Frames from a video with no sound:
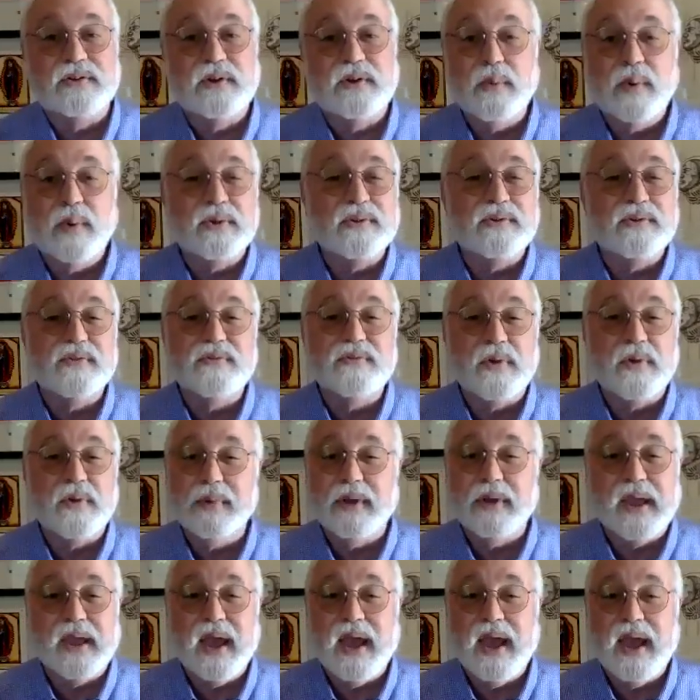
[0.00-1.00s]
He wasn't from
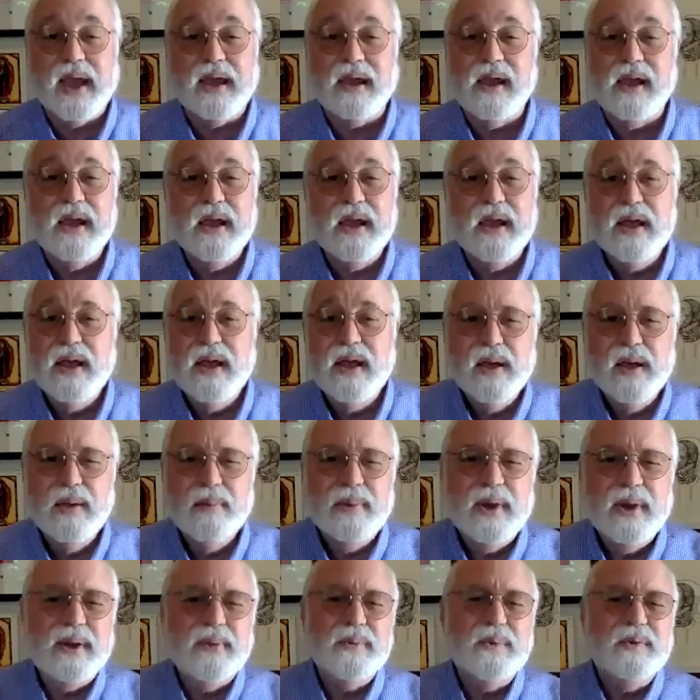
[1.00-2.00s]
a gang,
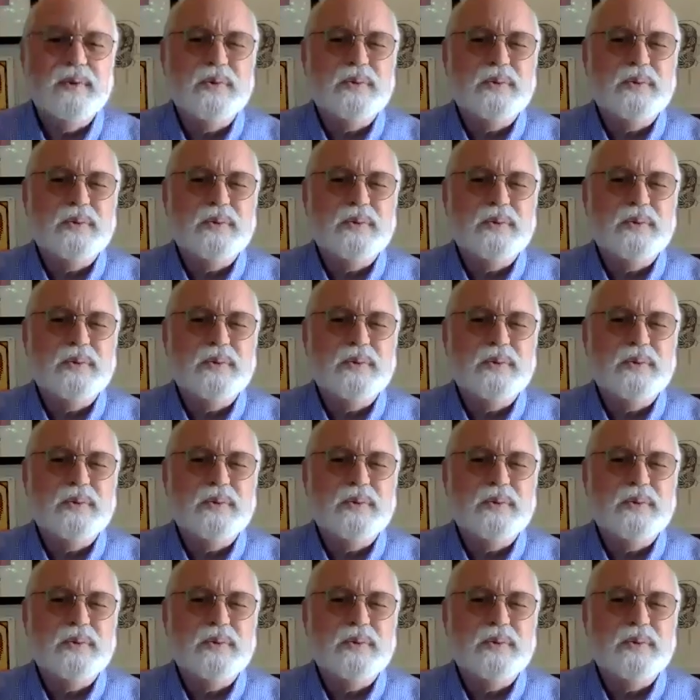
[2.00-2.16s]
but he was